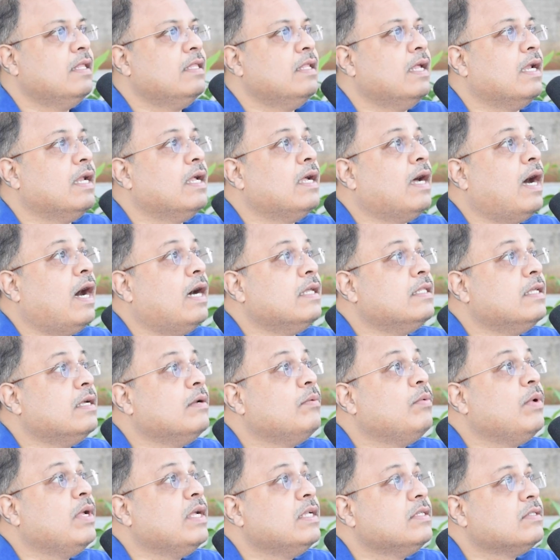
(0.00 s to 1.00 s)
There are
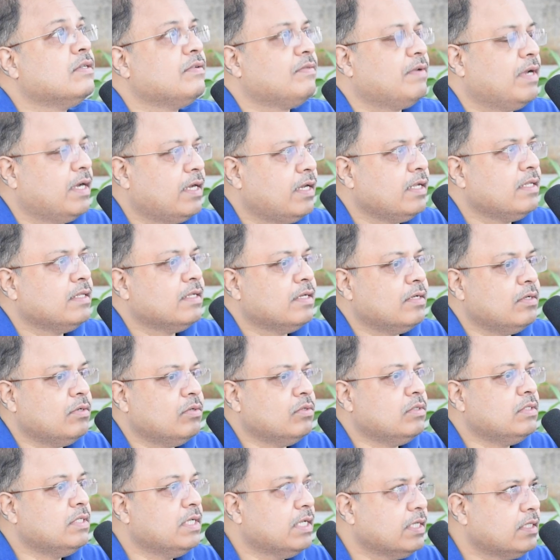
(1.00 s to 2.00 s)
other ways of getting the
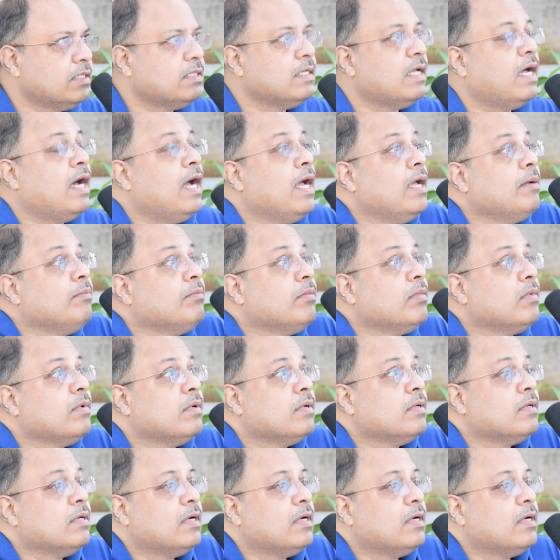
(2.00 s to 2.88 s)
news. Yes, I am.